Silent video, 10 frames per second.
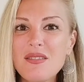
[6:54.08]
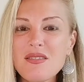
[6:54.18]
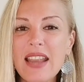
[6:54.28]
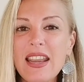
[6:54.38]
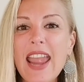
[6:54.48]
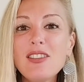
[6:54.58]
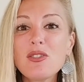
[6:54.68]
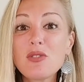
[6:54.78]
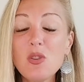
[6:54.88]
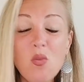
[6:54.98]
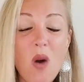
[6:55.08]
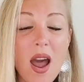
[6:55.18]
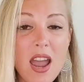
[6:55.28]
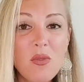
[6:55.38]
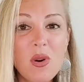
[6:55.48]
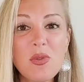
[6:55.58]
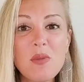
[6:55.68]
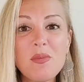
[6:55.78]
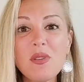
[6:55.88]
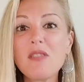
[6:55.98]
And hence also why I wrote the
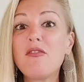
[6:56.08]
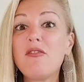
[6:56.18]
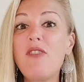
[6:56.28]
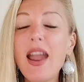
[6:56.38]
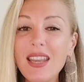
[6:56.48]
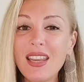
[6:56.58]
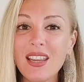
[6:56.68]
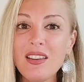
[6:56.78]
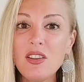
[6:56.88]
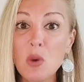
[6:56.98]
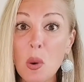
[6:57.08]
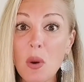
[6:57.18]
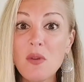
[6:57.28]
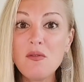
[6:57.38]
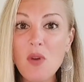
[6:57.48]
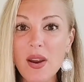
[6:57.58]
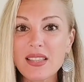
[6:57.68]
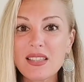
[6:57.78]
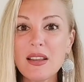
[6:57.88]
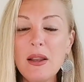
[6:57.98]
book, Finding Your Own
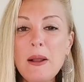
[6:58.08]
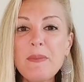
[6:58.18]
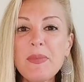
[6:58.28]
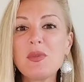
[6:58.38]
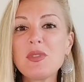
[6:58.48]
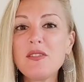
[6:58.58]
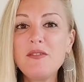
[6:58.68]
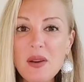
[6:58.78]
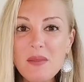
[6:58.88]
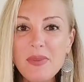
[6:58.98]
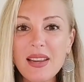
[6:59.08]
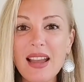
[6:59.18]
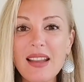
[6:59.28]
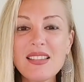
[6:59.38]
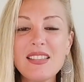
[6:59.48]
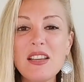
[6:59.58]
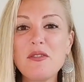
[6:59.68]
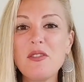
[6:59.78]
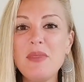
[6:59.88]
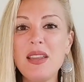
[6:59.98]
Voice it was a very big catalyst there
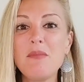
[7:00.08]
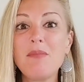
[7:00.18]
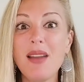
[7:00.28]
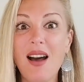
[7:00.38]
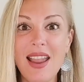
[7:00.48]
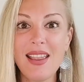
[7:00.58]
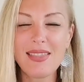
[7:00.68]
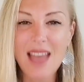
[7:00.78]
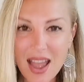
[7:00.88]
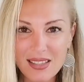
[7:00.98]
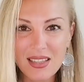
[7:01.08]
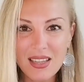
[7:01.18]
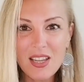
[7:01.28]
for me behind that.